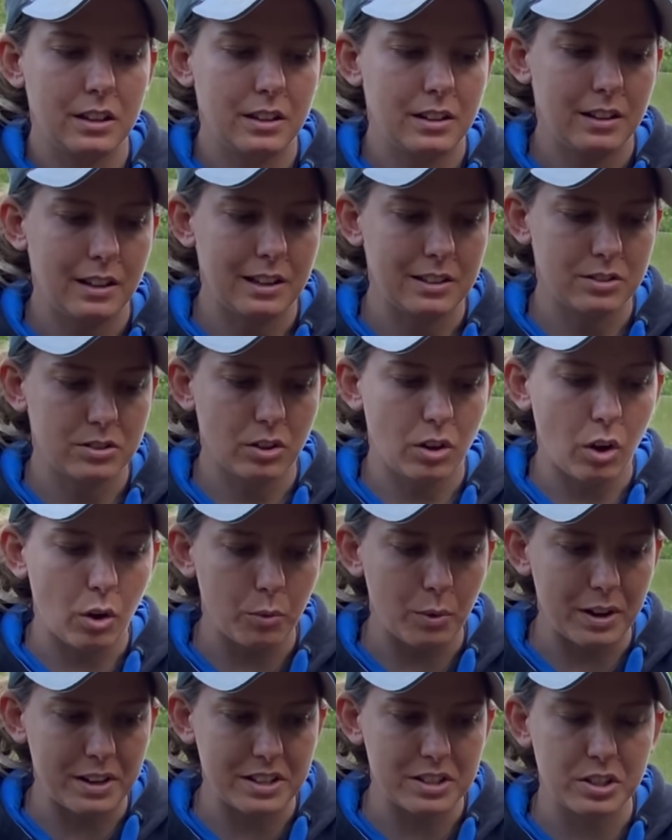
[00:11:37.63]
that's all
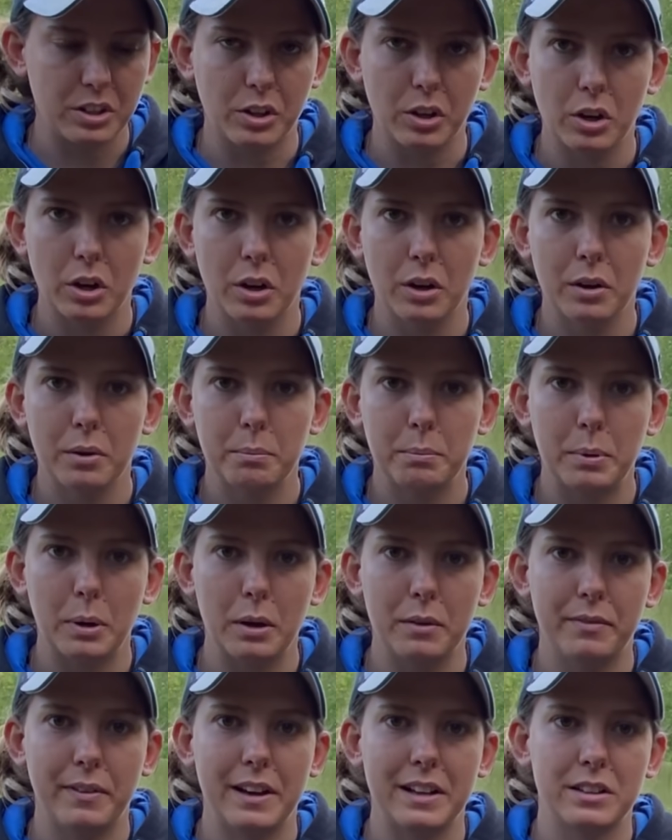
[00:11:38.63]
ready to go.
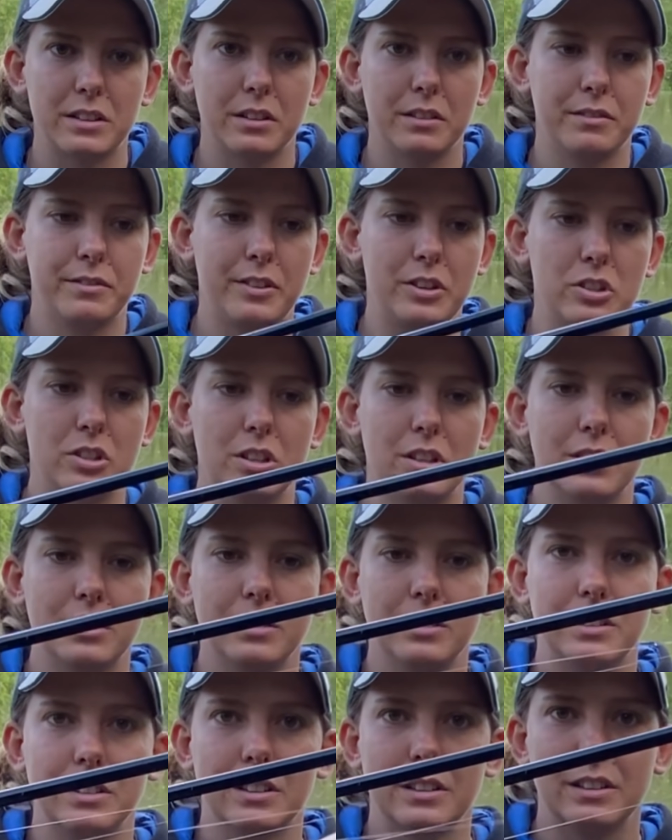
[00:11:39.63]
Perfect fishing,
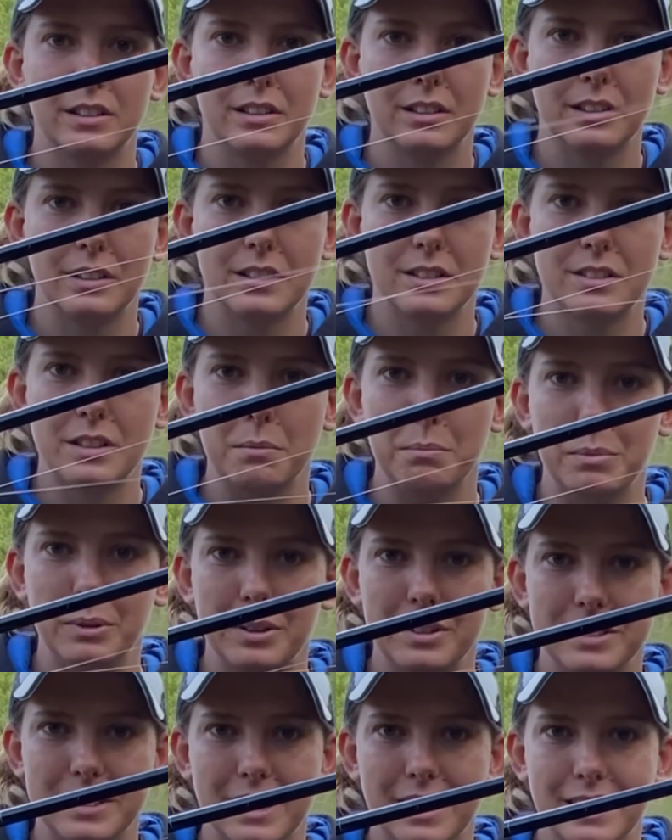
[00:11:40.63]
simple
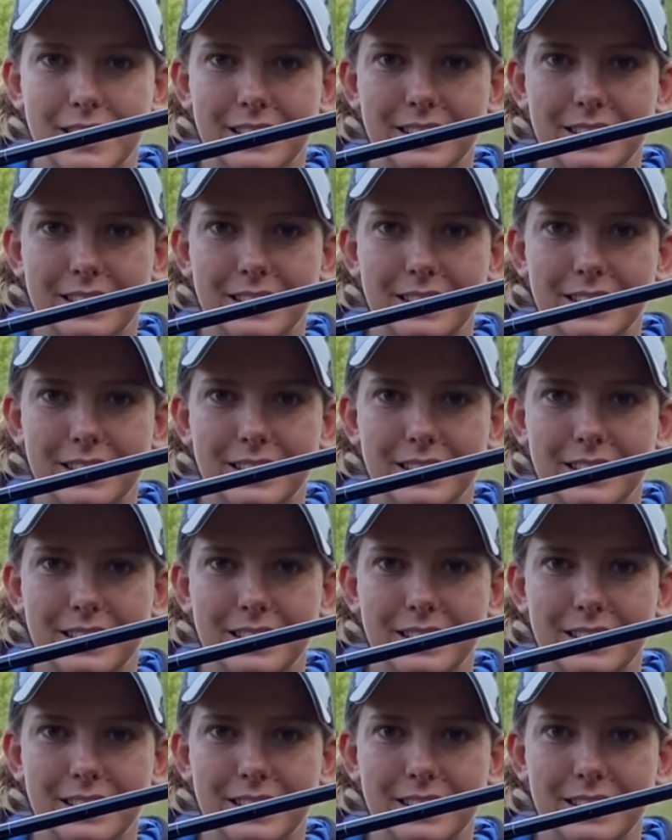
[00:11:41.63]
as that.